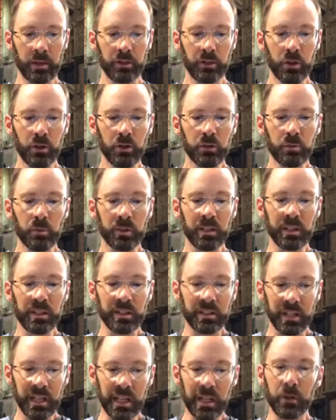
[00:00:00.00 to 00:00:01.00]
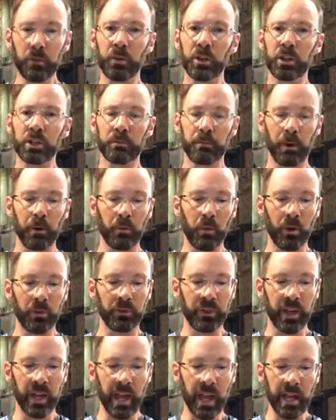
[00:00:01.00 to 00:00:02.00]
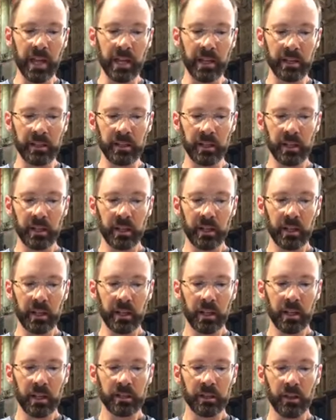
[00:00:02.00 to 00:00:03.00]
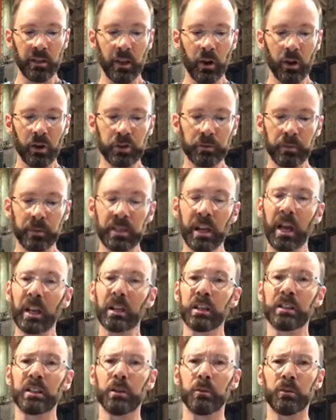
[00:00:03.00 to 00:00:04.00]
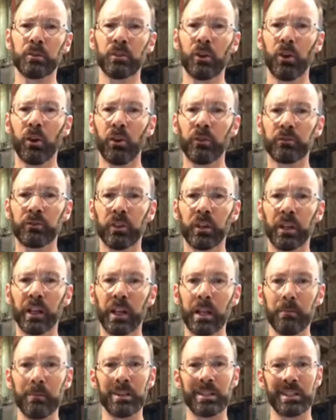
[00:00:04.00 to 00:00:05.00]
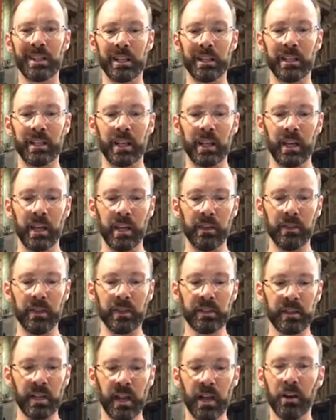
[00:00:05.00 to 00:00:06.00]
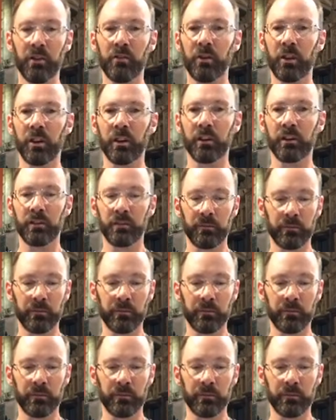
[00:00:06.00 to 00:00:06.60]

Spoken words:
Jews were distinguished by what they ate, so the hospitality was often limited in this area.